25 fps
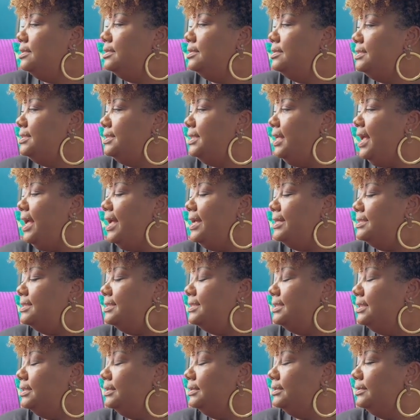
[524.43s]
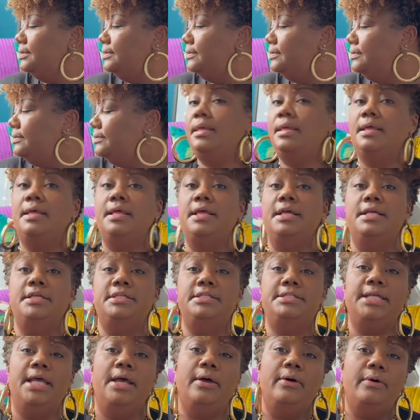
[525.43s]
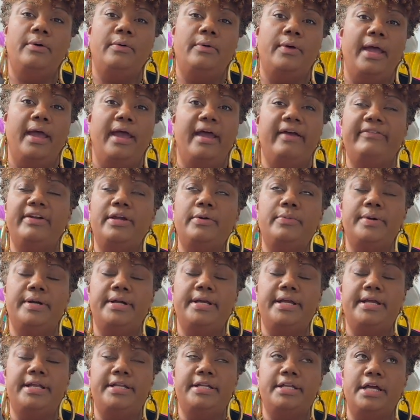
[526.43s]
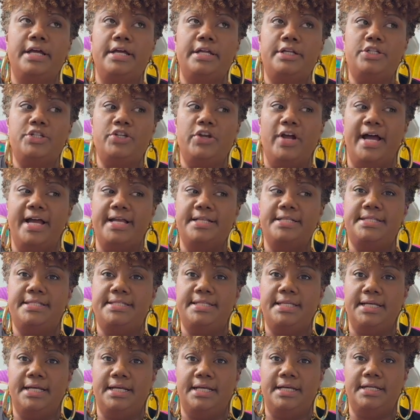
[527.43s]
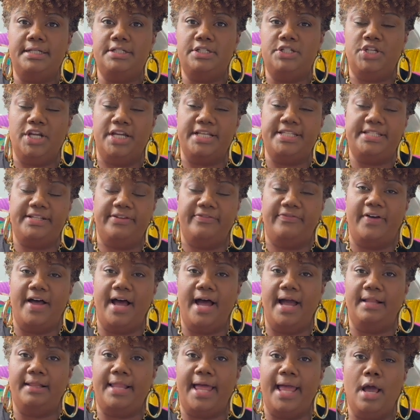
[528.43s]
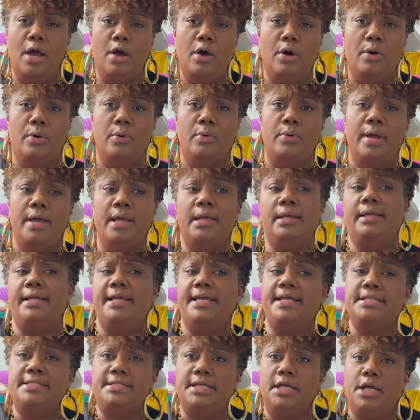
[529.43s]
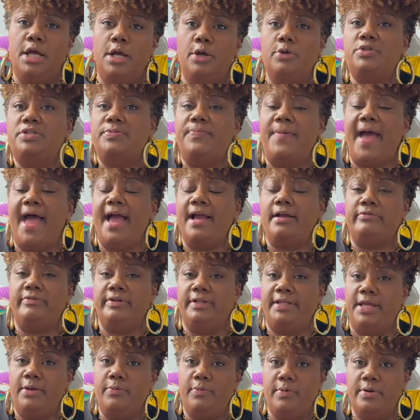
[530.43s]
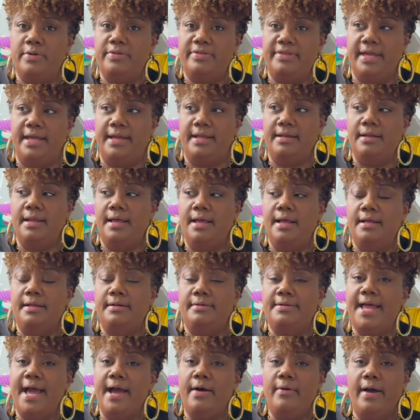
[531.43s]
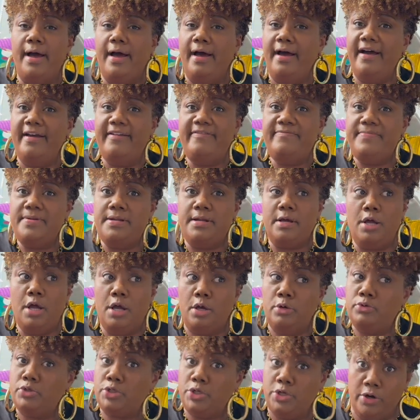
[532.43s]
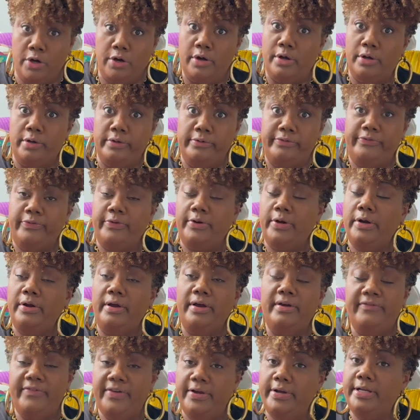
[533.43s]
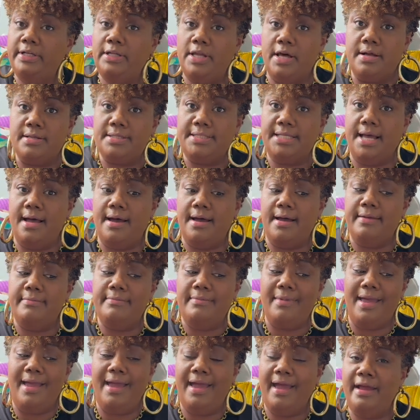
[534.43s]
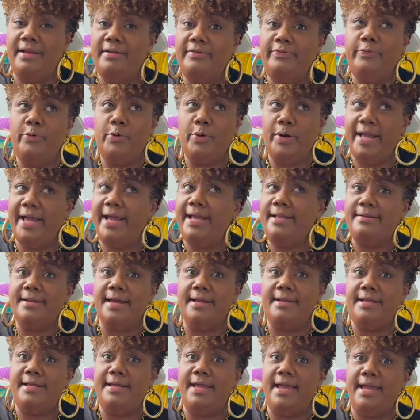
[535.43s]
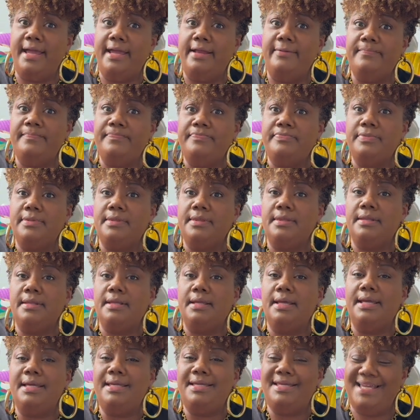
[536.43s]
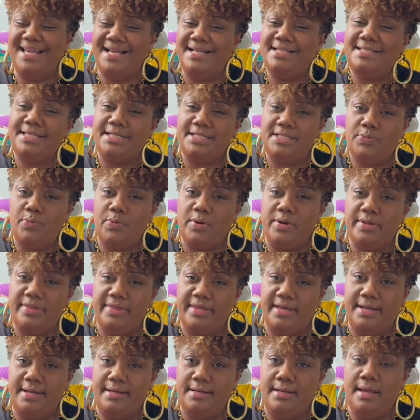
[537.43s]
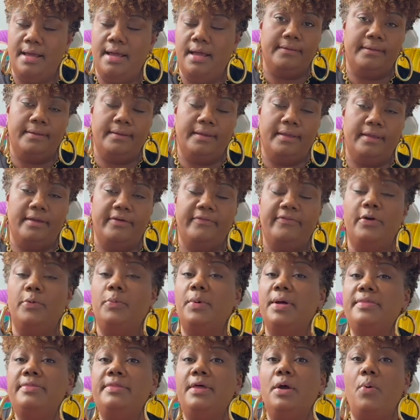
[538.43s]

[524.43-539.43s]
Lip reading: Sit. So everyone tries to justify like, oh, is a Coach bag really worth it? Now, I've been a Coach girl for a very long time, and for $8.98, yes, it's worth it. For one, the